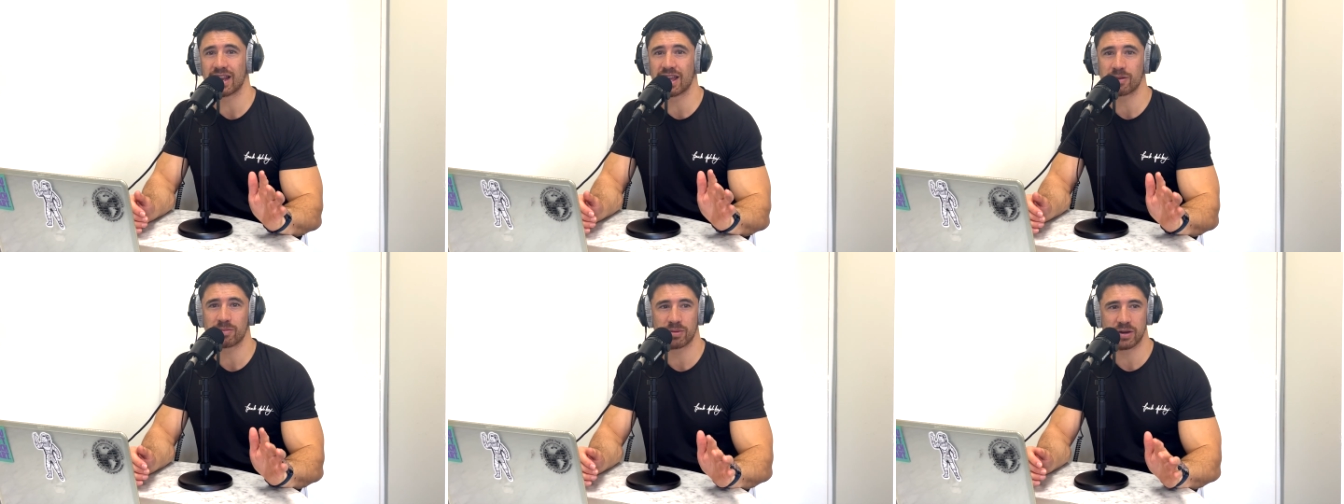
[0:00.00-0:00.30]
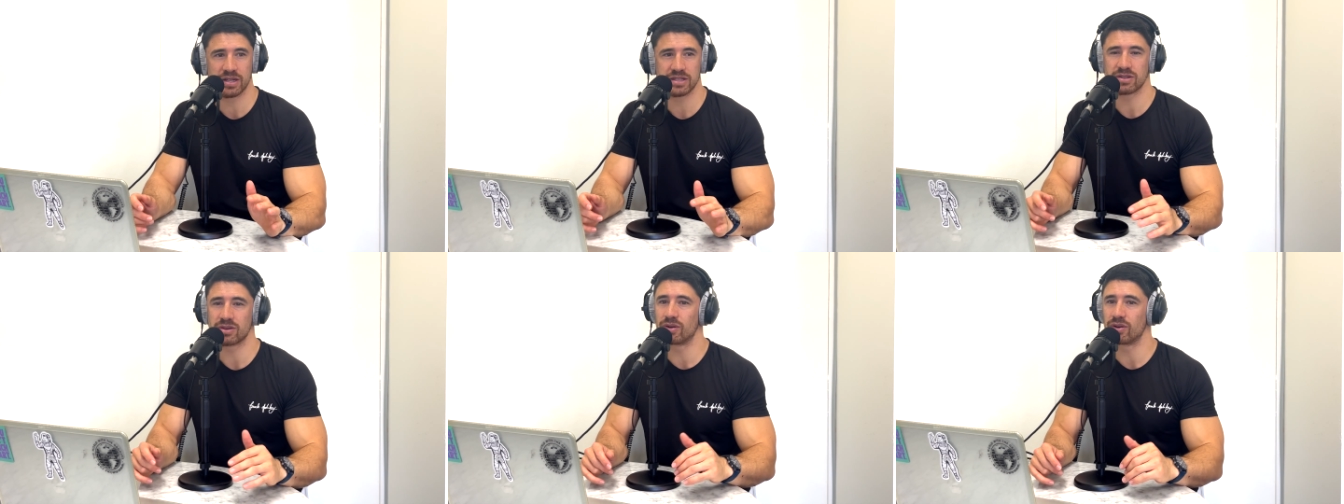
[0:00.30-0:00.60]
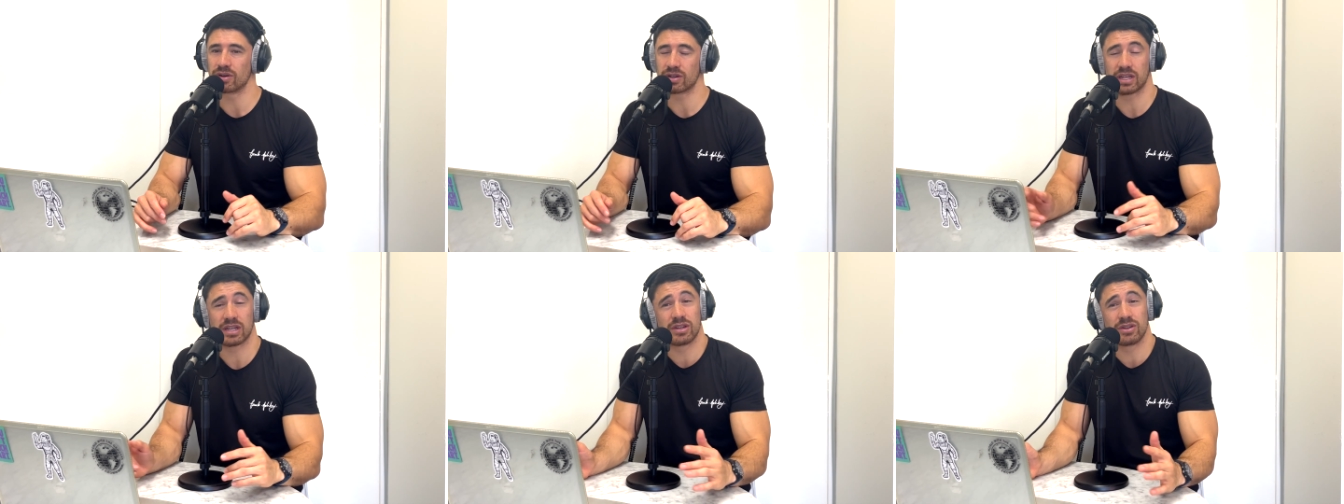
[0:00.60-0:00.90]
leg press
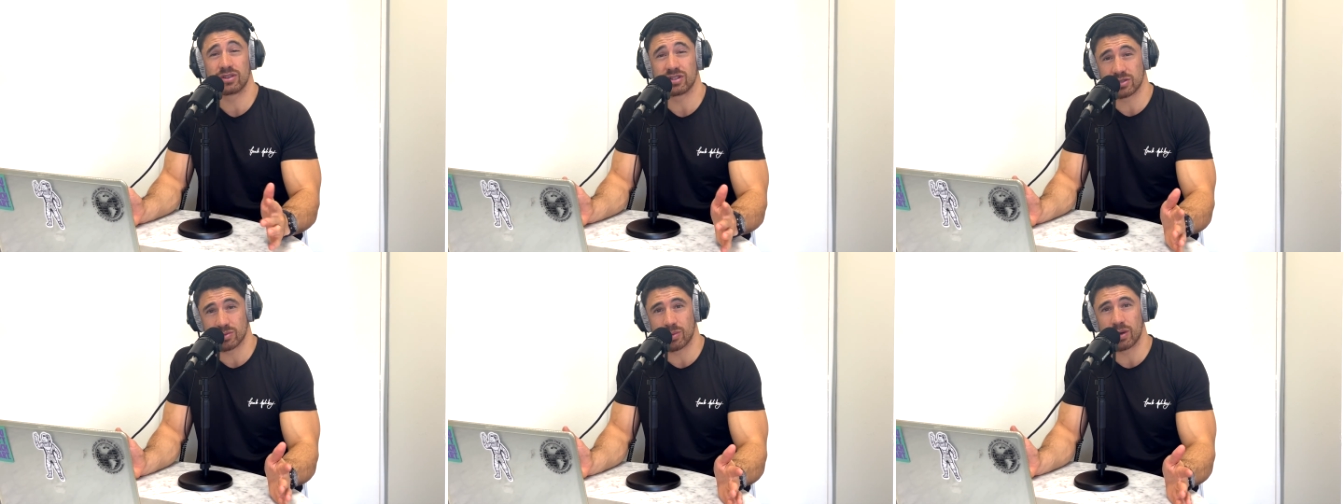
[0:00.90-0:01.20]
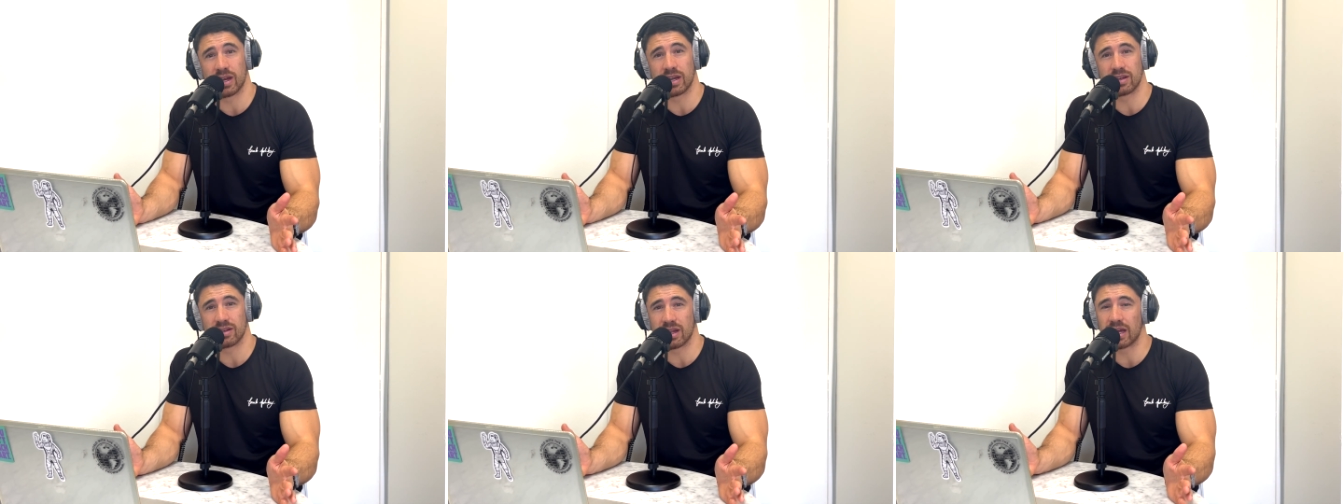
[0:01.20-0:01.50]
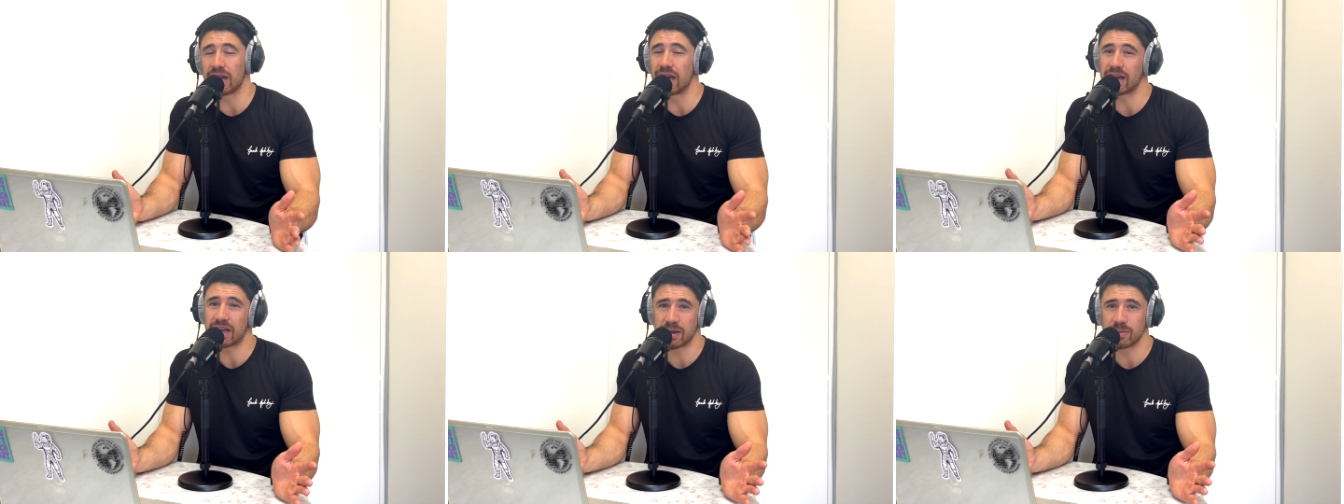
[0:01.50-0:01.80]
or can you just wait
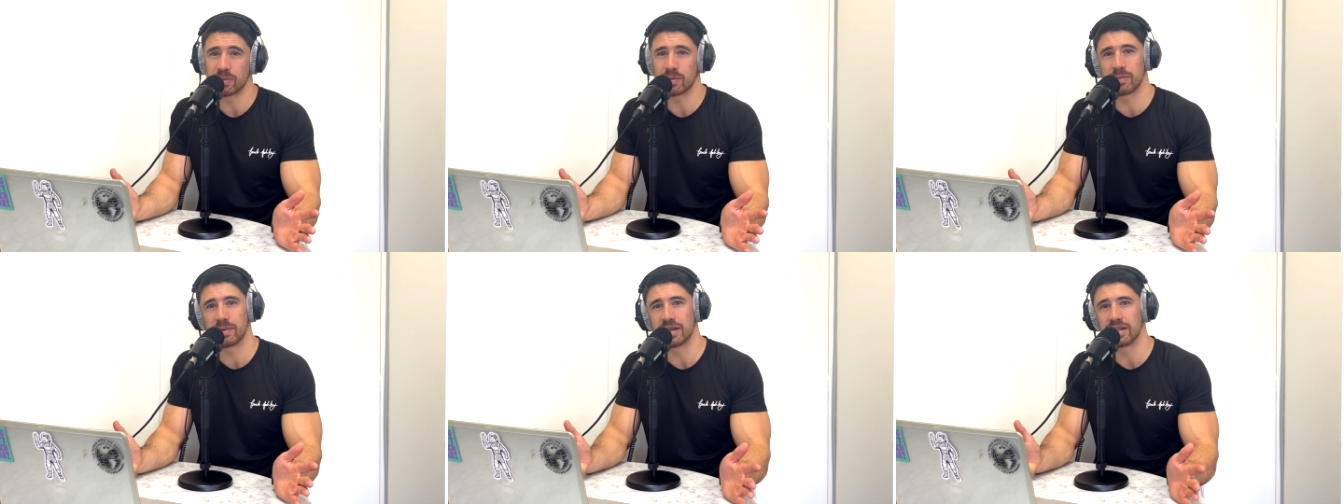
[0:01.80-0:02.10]
like a couple of